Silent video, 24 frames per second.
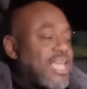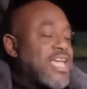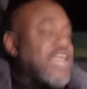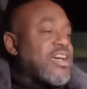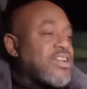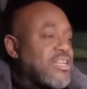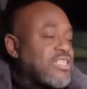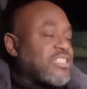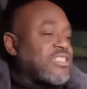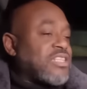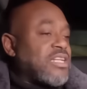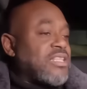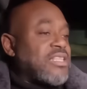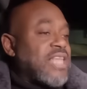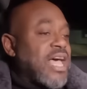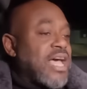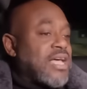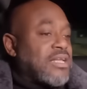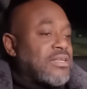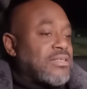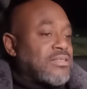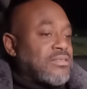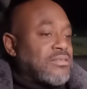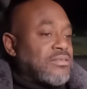He understood
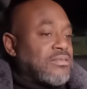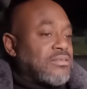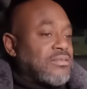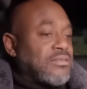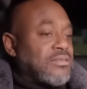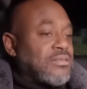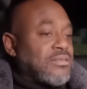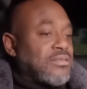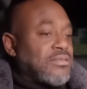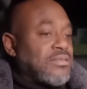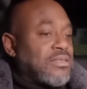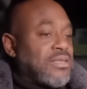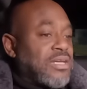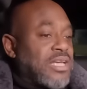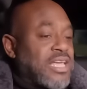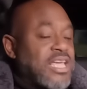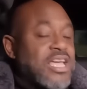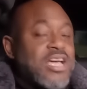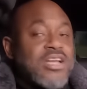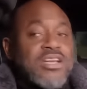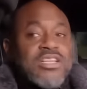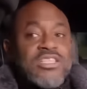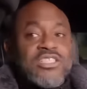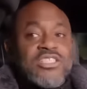that. Right.
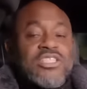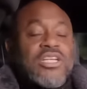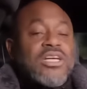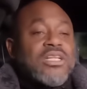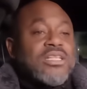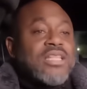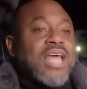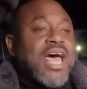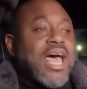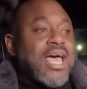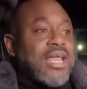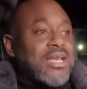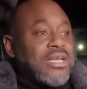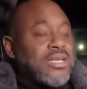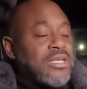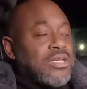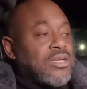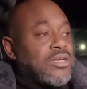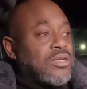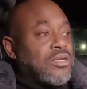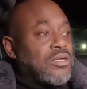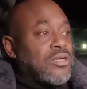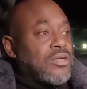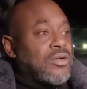He understood that
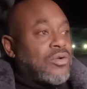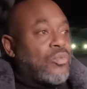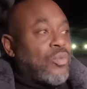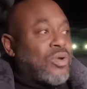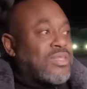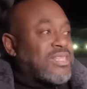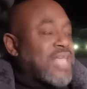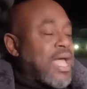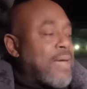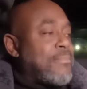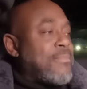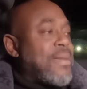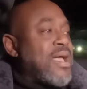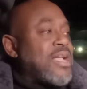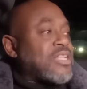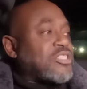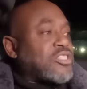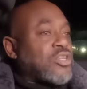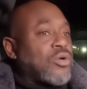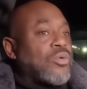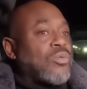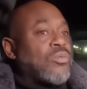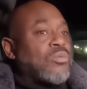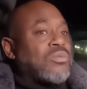what that
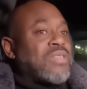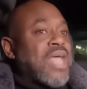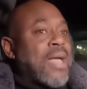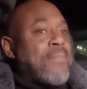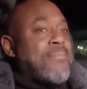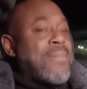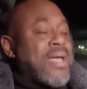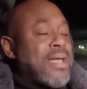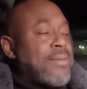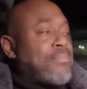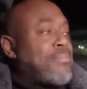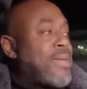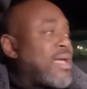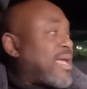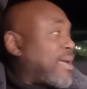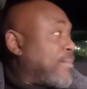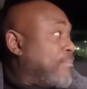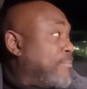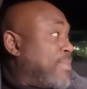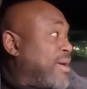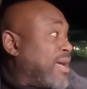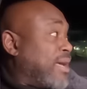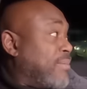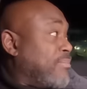meant. So that meant
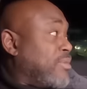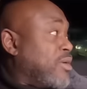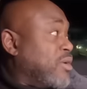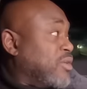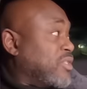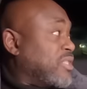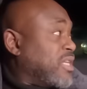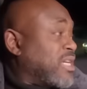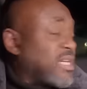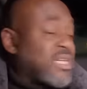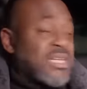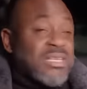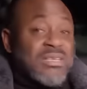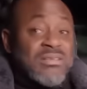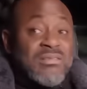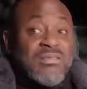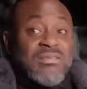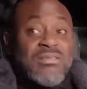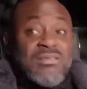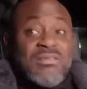making bigger music,